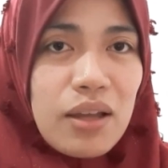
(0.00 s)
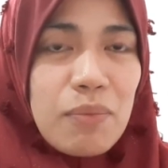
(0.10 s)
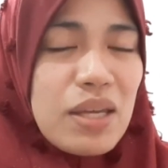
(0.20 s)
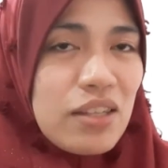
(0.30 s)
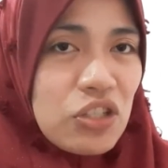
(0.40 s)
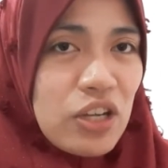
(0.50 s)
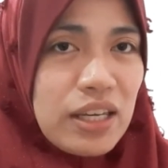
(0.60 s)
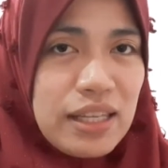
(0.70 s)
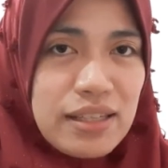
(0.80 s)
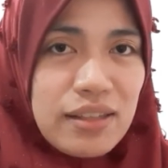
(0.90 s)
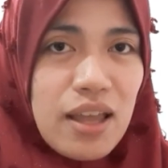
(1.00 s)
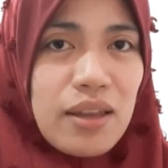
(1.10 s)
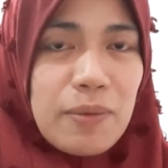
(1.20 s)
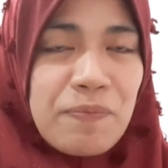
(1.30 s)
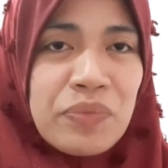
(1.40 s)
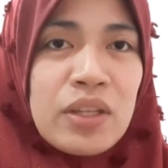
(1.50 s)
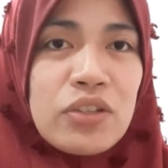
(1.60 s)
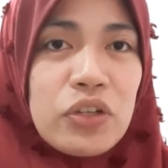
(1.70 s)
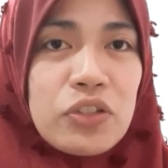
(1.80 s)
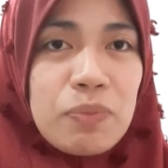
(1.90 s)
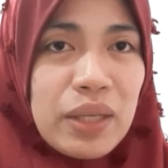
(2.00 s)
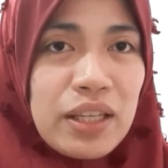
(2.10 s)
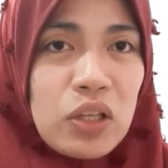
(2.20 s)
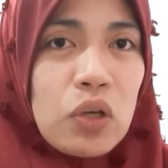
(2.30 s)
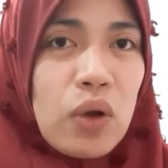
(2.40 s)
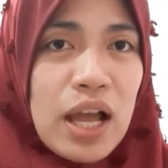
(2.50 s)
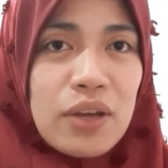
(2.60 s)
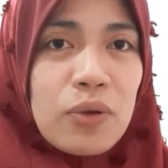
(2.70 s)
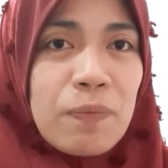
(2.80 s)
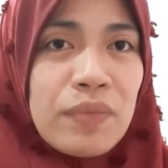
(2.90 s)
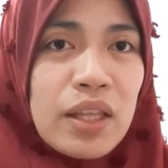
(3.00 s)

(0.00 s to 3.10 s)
basic Chinese, and she could speak in Ilocano.